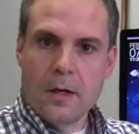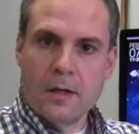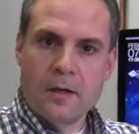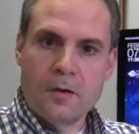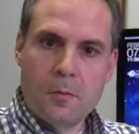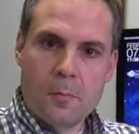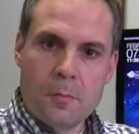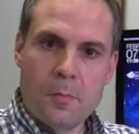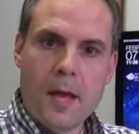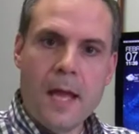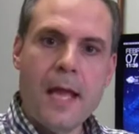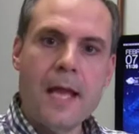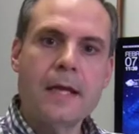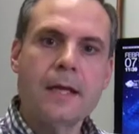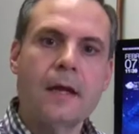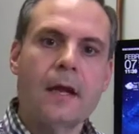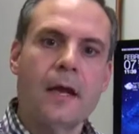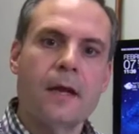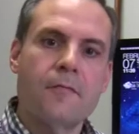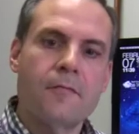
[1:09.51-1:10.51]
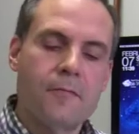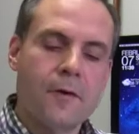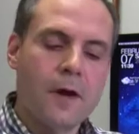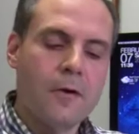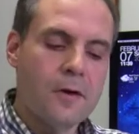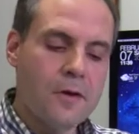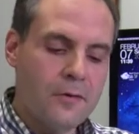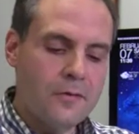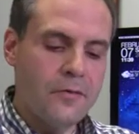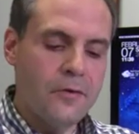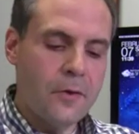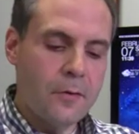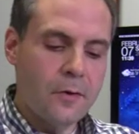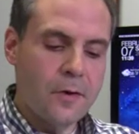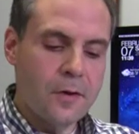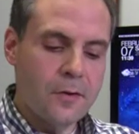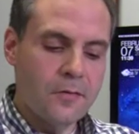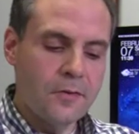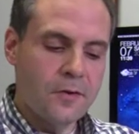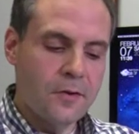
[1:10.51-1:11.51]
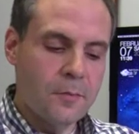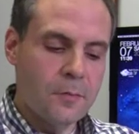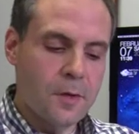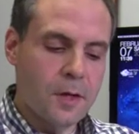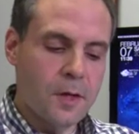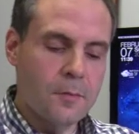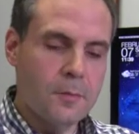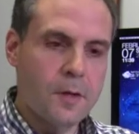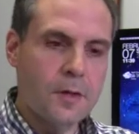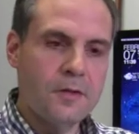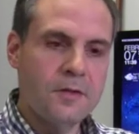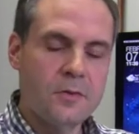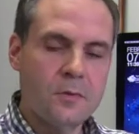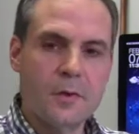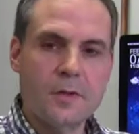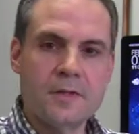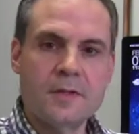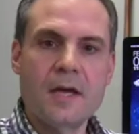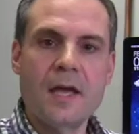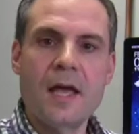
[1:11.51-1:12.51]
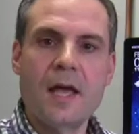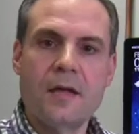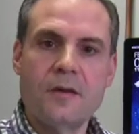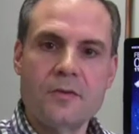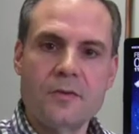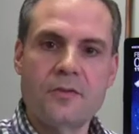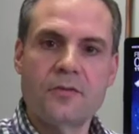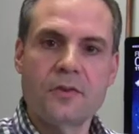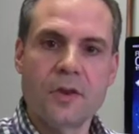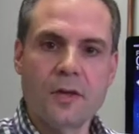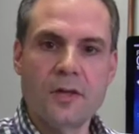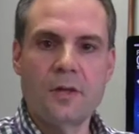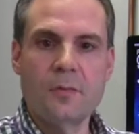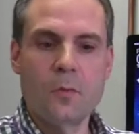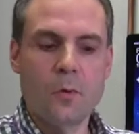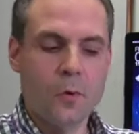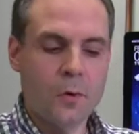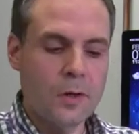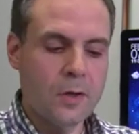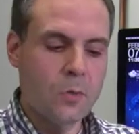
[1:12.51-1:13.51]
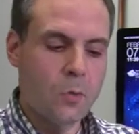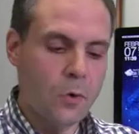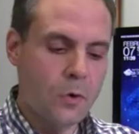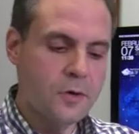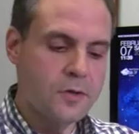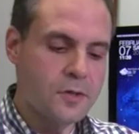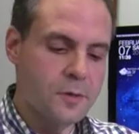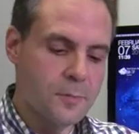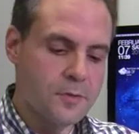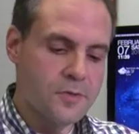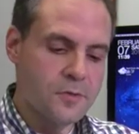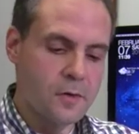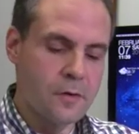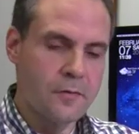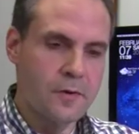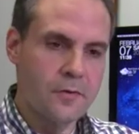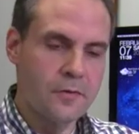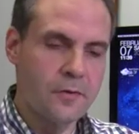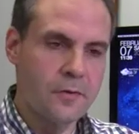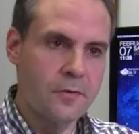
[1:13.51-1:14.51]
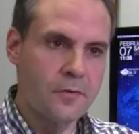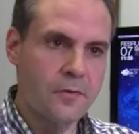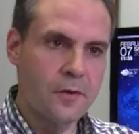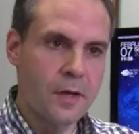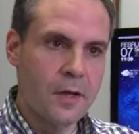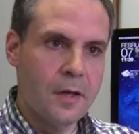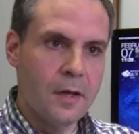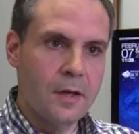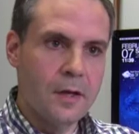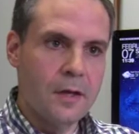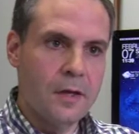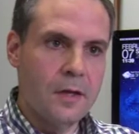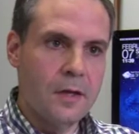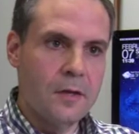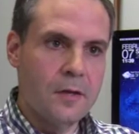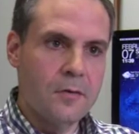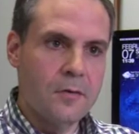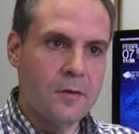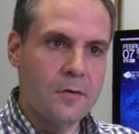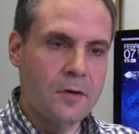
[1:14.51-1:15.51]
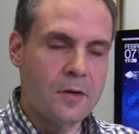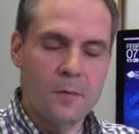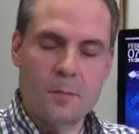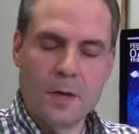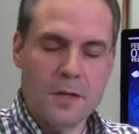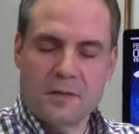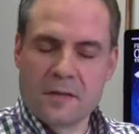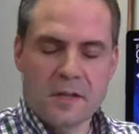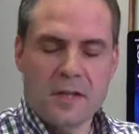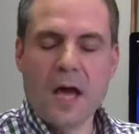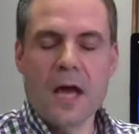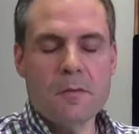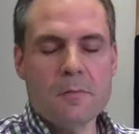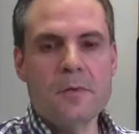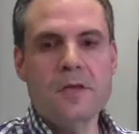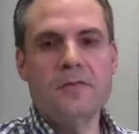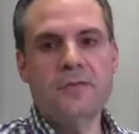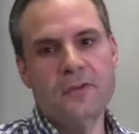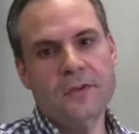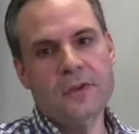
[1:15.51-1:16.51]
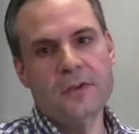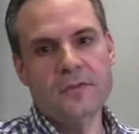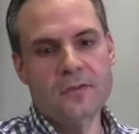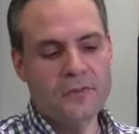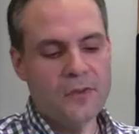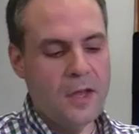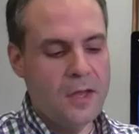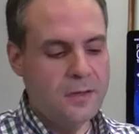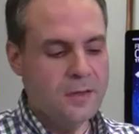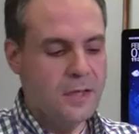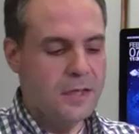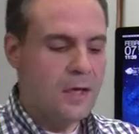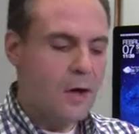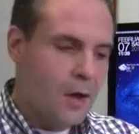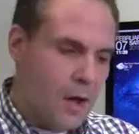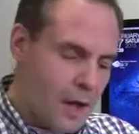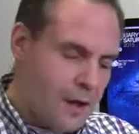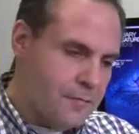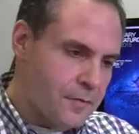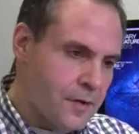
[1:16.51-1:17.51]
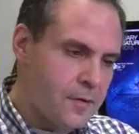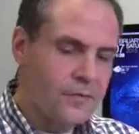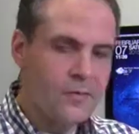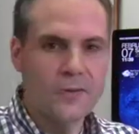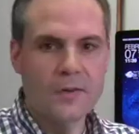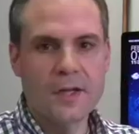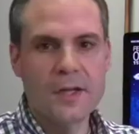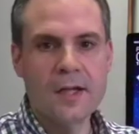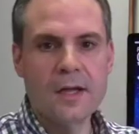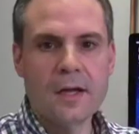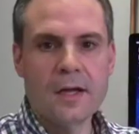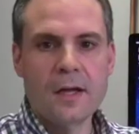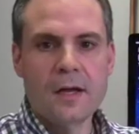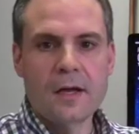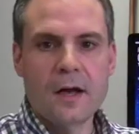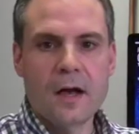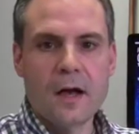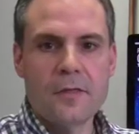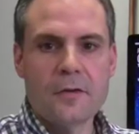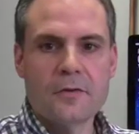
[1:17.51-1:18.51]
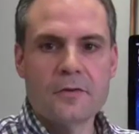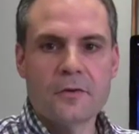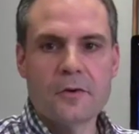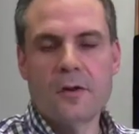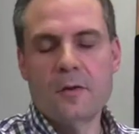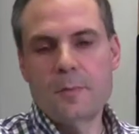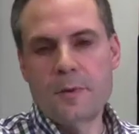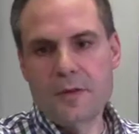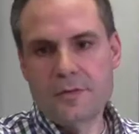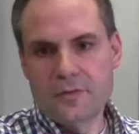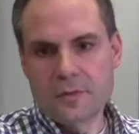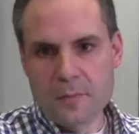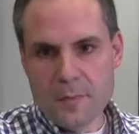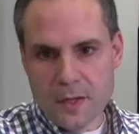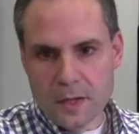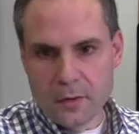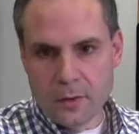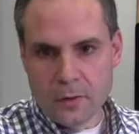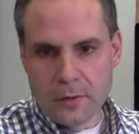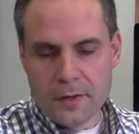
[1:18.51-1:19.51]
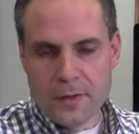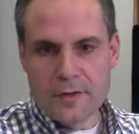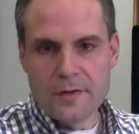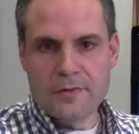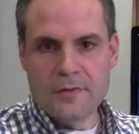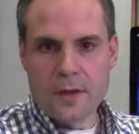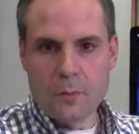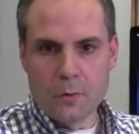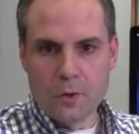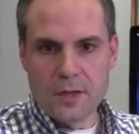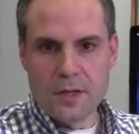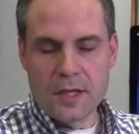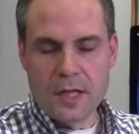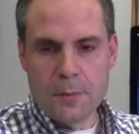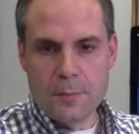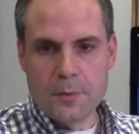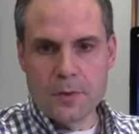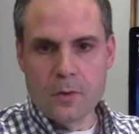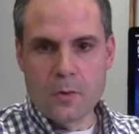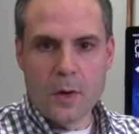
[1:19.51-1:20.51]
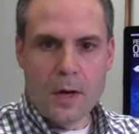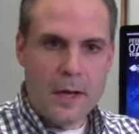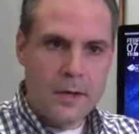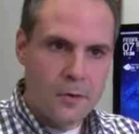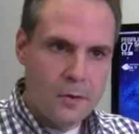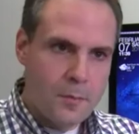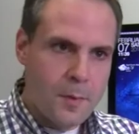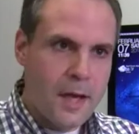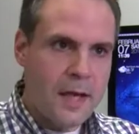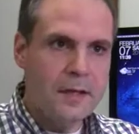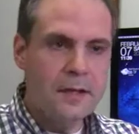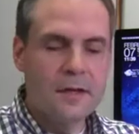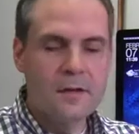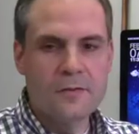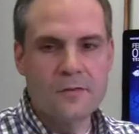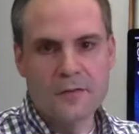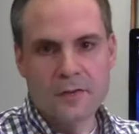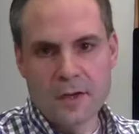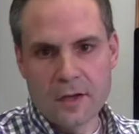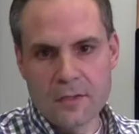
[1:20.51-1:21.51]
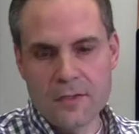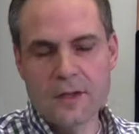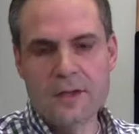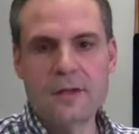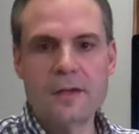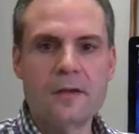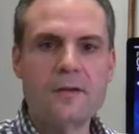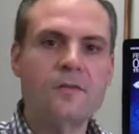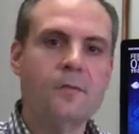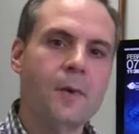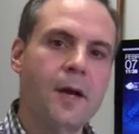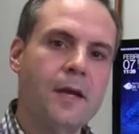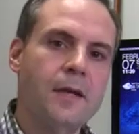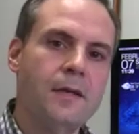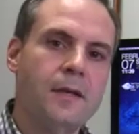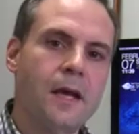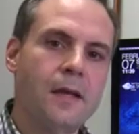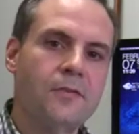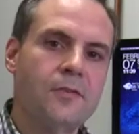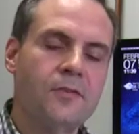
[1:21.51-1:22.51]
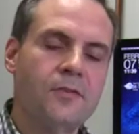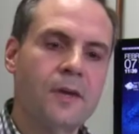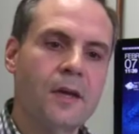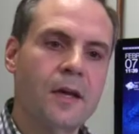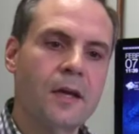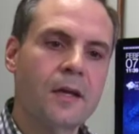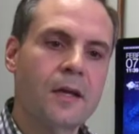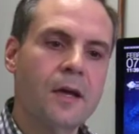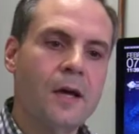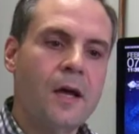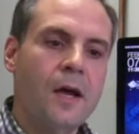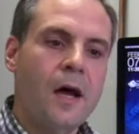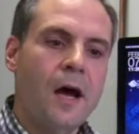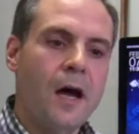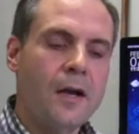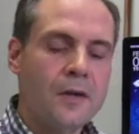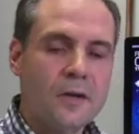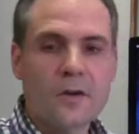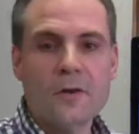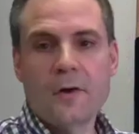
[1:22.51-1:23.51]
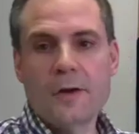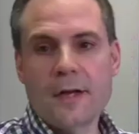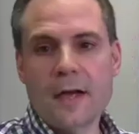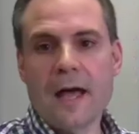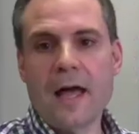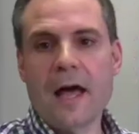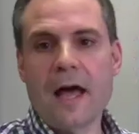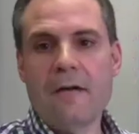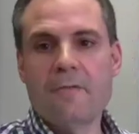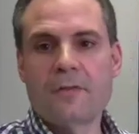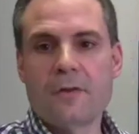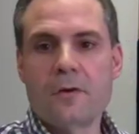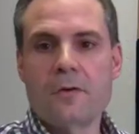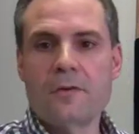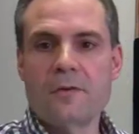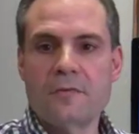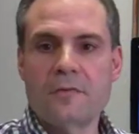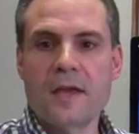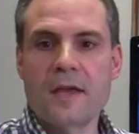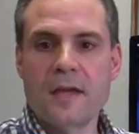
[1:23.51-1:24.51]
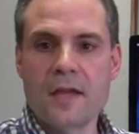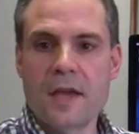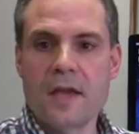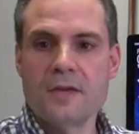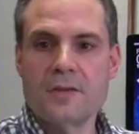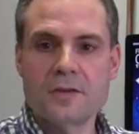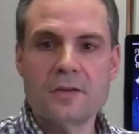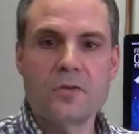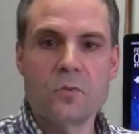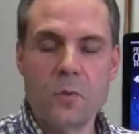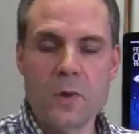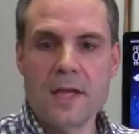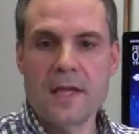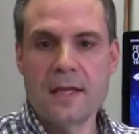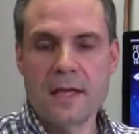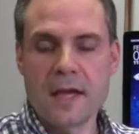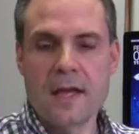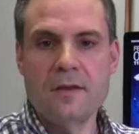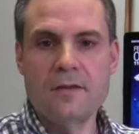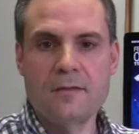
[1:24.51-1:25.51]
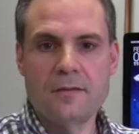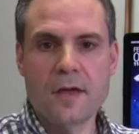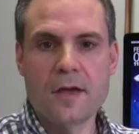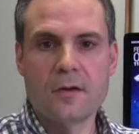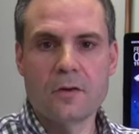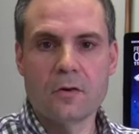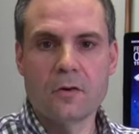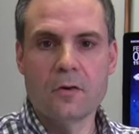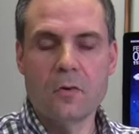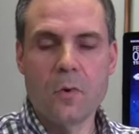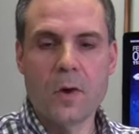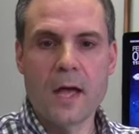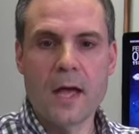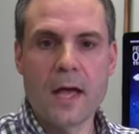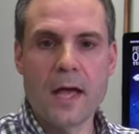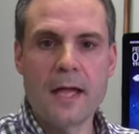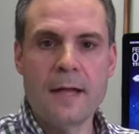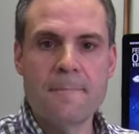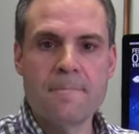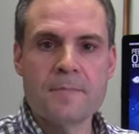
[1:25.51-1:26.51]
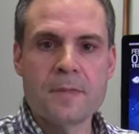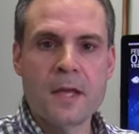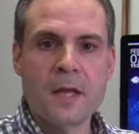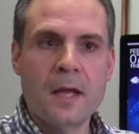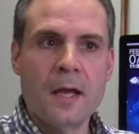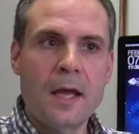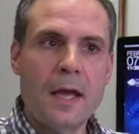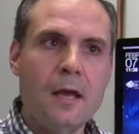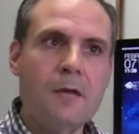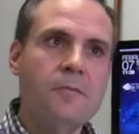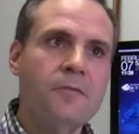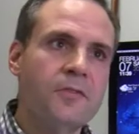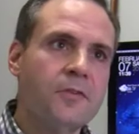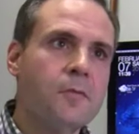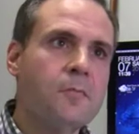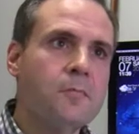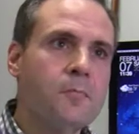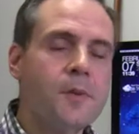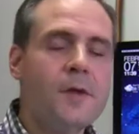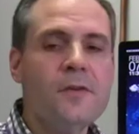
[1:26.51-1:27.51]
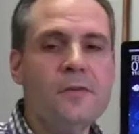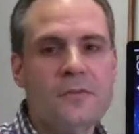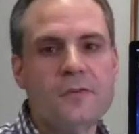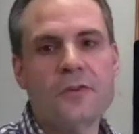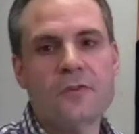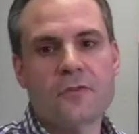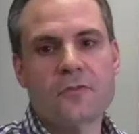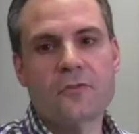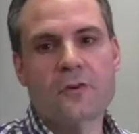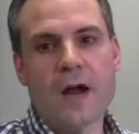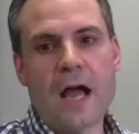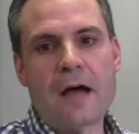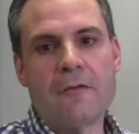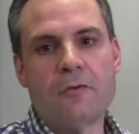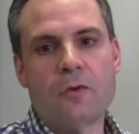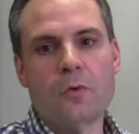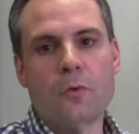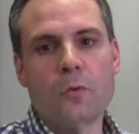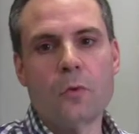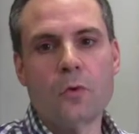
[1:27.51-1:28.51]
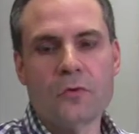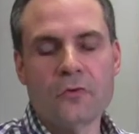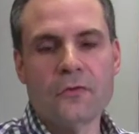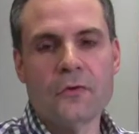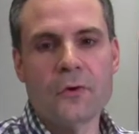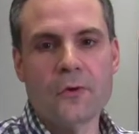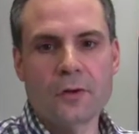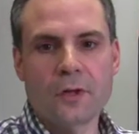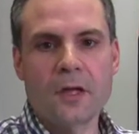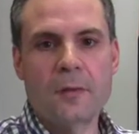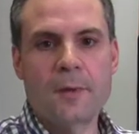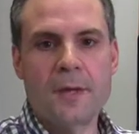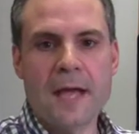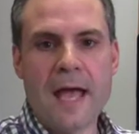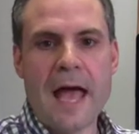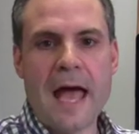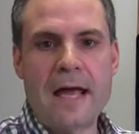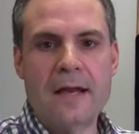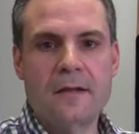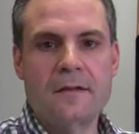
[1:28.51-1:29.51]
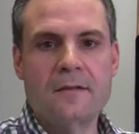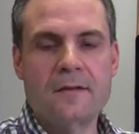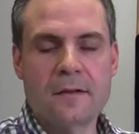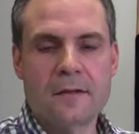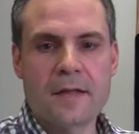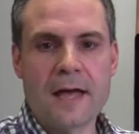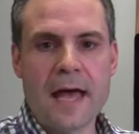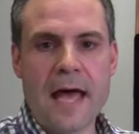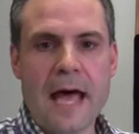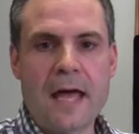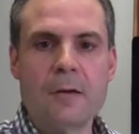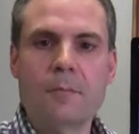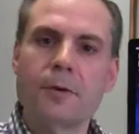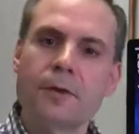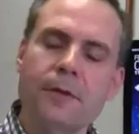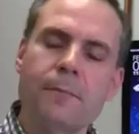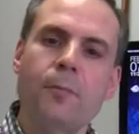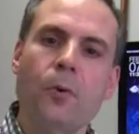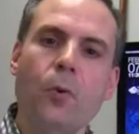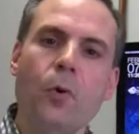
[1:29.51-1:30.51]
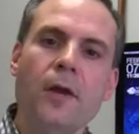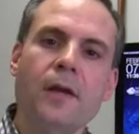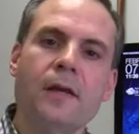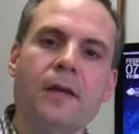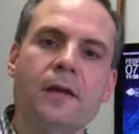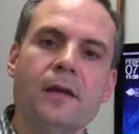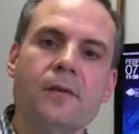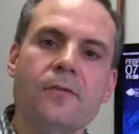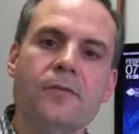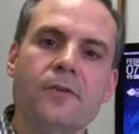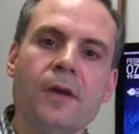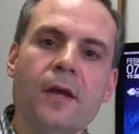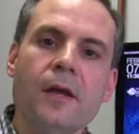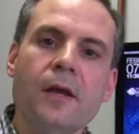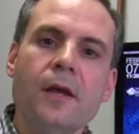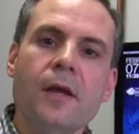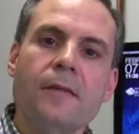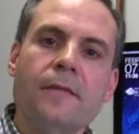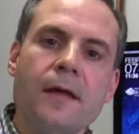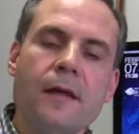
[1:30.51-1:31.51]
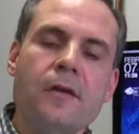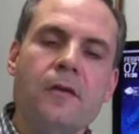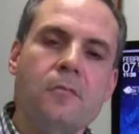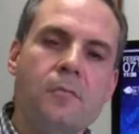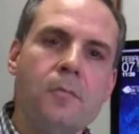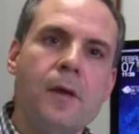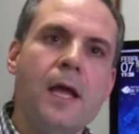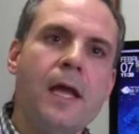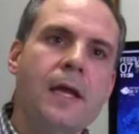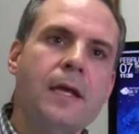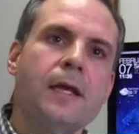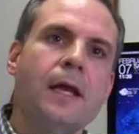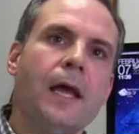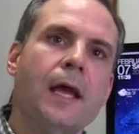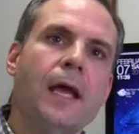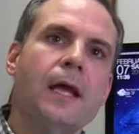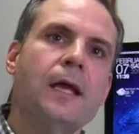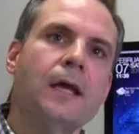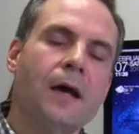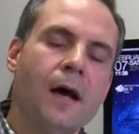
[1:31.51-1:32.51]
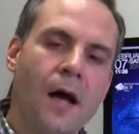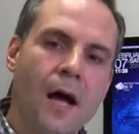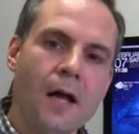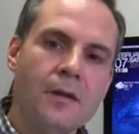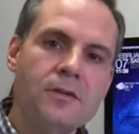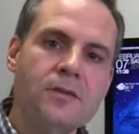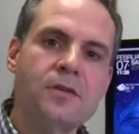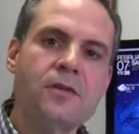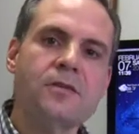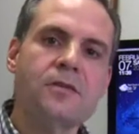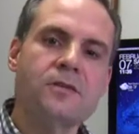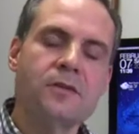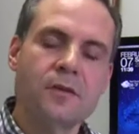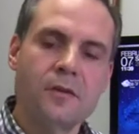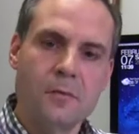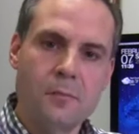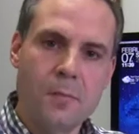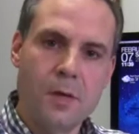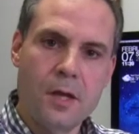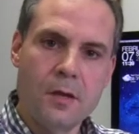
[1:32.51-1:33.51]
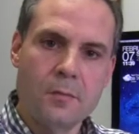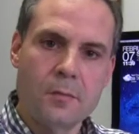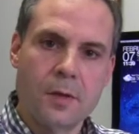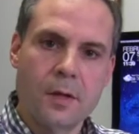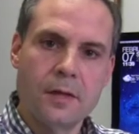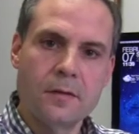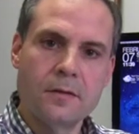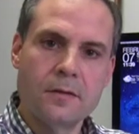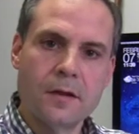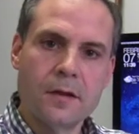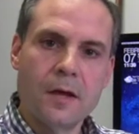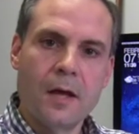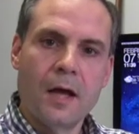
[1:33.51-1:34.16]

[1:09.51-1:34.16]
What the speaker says: You make a very serious commitment to attend Sunday morning worship services. You commit to not missing a Sunday. Now, obviously, there's going to be some illness that will keep you away. You might get sick. The kids might get sick. You're going to have those vacation weekends that you're away. And some business travel will certainly be added to that. But the point is that you make a conscious commitment